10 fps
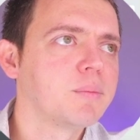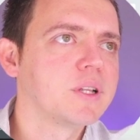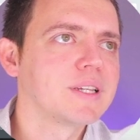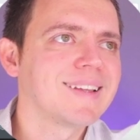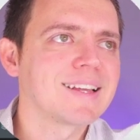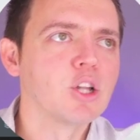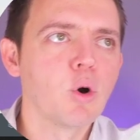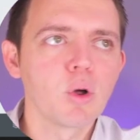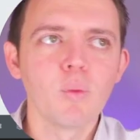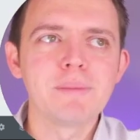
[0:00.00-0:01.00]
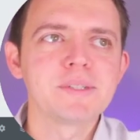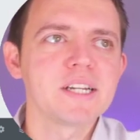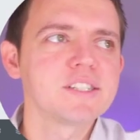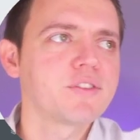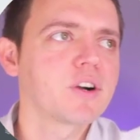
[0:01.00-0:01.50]
you're building like local
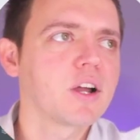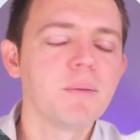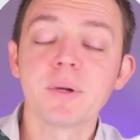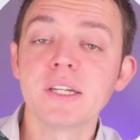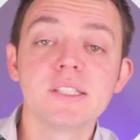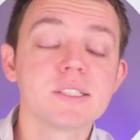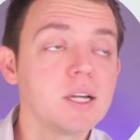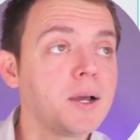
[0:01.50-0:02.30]
websites for companies.